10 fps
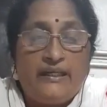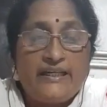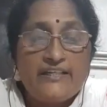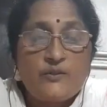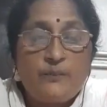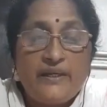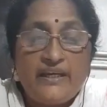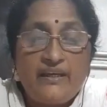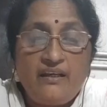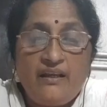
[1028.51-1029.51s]
Let us
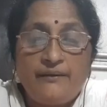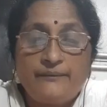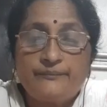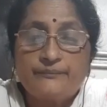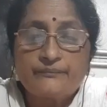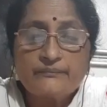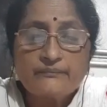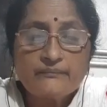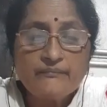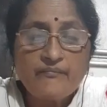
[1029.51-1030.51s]
begin.
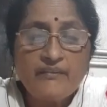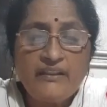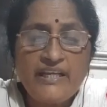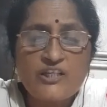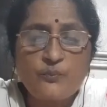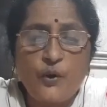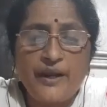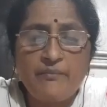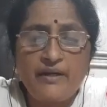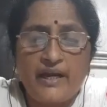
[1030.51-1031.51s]
This poem